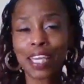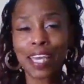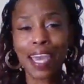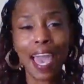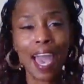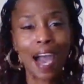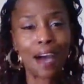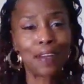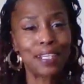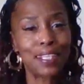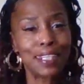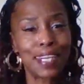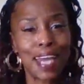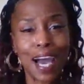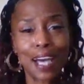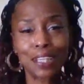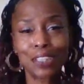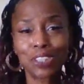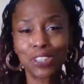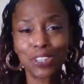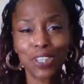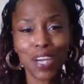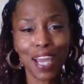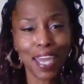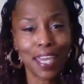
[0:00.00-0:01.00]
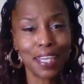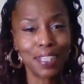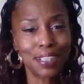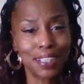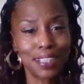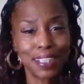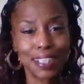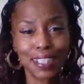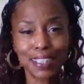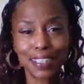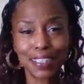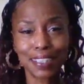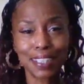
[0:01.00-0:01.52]
count it not strange
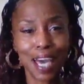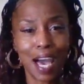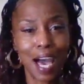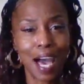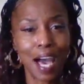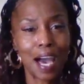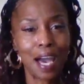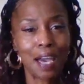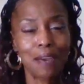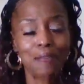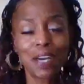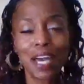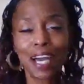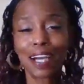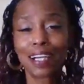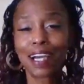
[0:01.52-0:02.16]
in this time.